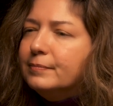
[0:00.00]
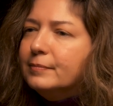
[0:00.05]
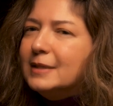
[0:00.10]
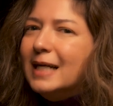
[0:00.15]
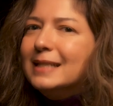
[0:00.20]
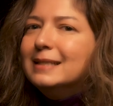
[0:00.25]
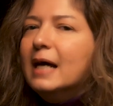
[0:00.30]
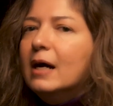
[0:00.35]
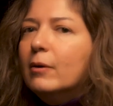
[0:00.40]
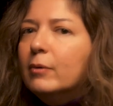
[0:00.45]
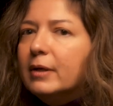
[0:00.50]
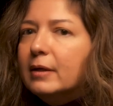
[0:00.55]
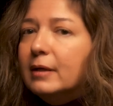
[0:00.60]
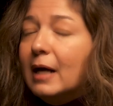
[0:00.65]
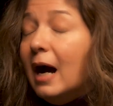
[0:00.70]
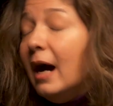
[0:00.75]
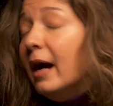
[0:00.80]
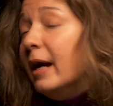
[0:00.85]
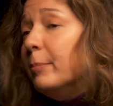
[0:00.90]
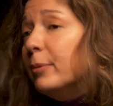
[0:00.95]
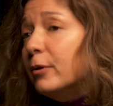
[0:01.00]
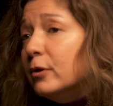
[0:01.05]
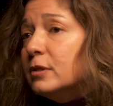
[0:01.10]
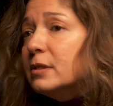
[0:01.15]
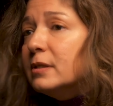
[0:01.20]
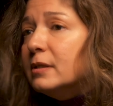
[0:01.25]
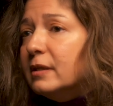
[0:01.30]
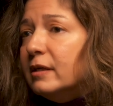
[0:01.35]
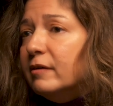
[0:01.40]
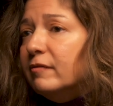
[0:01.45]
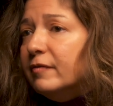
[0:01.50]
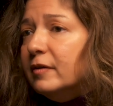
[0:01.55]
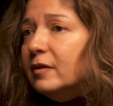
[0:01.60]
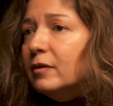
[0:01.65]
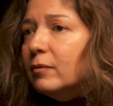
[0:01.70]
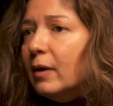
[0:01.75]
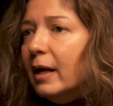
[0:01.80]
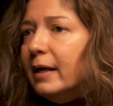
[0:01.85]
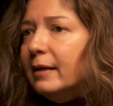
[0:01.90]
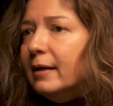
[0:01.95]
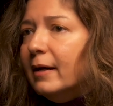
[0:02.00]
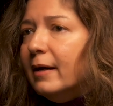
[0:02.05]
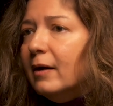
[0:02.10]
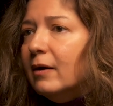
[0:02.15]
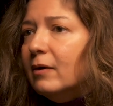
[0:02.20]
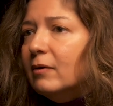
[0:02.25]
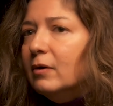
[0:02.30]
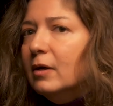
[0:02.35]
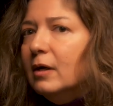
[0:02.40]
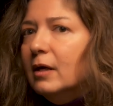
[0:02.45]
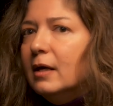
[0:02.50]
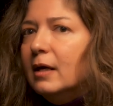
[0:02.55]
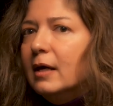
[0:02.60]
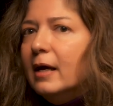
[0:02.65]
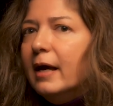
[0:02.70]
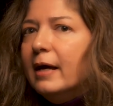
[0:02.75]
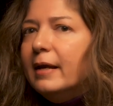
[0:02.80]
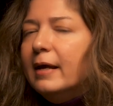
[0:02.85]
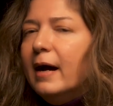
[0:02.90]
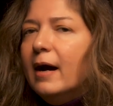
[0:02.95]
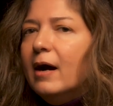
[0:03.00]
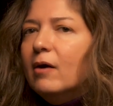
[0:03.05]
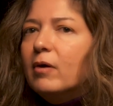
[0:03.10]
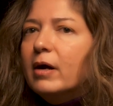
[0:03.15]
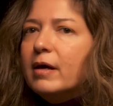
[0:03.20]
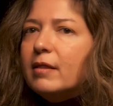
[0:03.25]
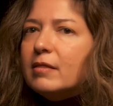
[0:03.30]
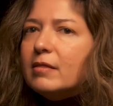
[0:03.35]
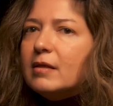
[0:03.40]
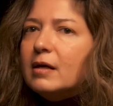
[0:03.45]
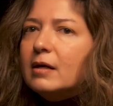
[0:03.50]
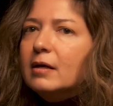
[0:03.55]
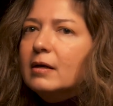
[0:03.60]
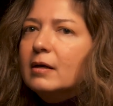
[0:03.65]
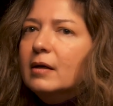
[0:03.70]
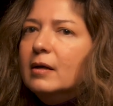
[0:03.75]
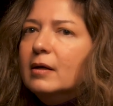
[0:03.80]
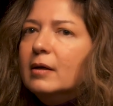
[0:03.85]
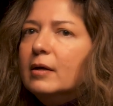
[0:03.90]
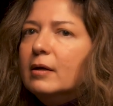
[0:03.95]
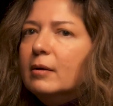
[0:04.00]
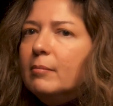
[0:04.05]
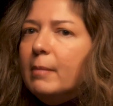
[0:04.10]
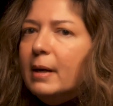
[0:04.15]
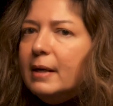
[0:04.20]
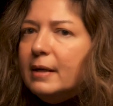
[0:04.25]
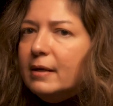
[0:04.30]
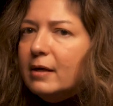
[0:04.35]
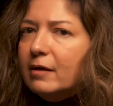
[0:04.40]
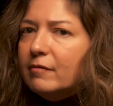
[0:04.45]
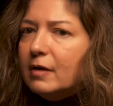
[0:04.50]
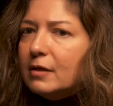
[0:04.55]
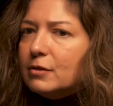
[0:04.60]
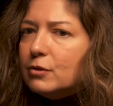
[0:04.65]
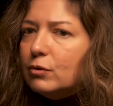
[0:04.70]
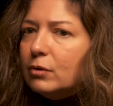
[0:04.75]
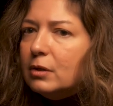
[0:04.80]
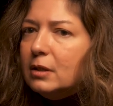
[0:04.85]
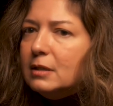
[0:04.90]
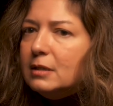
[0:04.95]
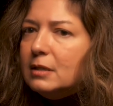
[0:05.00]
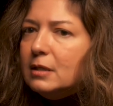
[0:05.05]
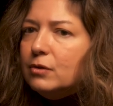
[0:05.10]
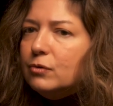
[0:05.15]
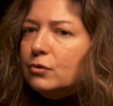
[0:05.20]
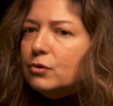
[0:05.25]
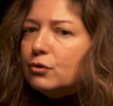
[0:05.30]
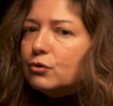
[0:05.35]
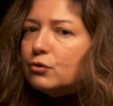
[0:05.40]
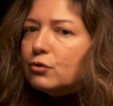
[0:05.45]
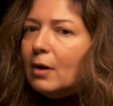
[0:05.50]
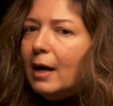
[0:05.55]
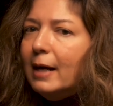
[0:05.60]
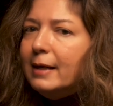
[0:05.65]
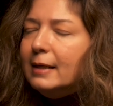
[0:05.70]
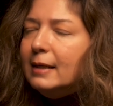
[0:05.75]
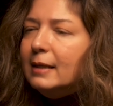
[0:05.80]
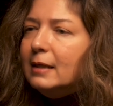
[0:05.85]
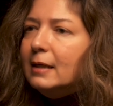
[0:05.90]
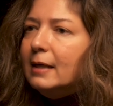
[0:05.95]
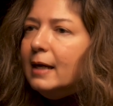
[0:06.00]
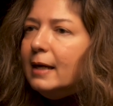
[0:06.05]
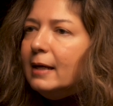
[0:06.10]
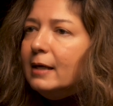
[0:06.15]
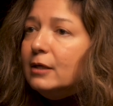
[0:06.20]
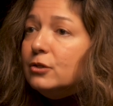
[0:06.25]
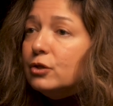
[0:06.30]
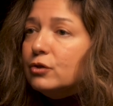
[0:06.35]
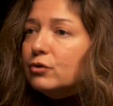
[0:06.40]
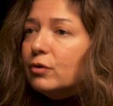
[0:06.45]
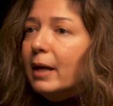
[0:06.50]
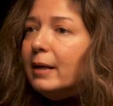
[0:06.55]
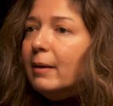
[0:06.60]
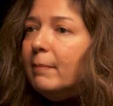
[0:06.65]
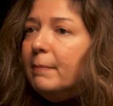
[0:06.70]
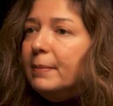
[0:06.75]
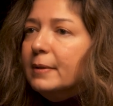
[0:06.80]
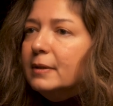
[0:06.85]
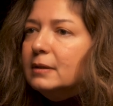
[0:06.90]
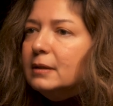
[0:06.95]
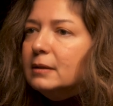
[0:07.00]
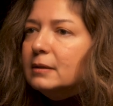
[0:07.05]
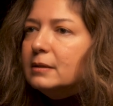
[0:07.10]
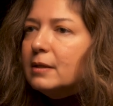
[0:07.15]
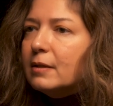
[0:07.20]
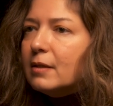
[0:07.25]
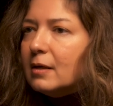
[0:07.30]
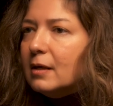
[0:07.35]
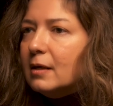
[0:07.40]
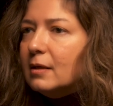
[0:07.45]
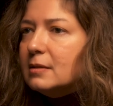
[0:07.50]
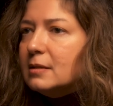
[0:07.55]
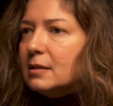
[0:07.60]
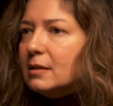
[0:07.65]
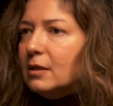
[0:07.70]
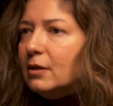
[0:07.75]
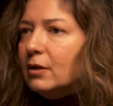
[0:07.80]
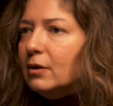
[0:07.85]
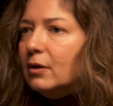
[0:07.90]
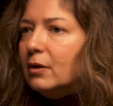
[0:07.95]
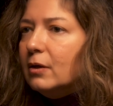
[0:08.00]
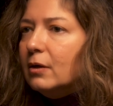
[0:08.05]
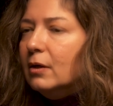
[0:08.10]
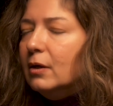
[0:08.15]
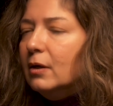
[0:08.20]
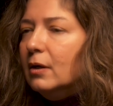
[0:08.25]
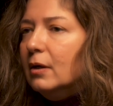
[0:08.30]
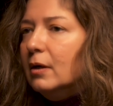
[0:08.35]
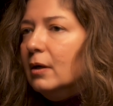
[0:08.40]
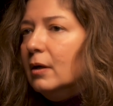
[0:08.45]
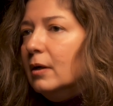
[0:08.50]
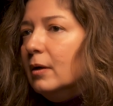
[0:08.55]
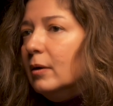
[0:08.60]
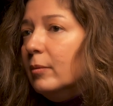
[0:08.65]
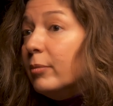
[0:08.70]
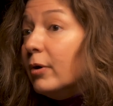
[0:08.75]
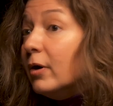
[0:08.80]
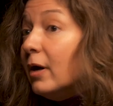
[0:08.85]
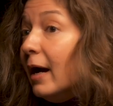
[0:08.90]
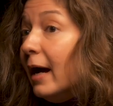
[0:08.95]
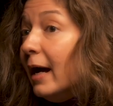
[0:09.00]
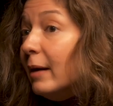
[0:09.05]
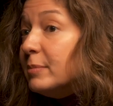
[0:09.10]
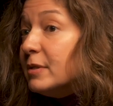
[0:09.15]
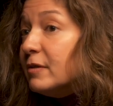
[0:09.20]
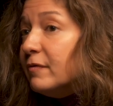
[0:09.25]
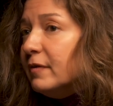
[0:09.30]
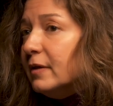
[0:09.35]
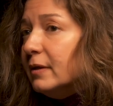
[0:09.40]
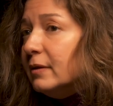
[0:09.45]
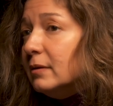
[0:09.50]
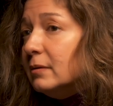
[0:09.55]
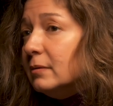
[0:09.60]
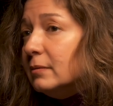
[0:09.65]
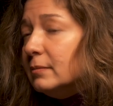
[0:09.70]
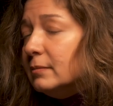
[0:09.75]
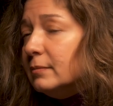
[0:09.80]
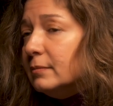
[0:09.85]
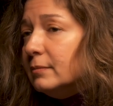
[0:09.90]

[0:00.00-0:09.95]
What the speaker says: That's how I personally feel right now, and how I think many of us who continue to try to engage and try to build things here perhaps feel.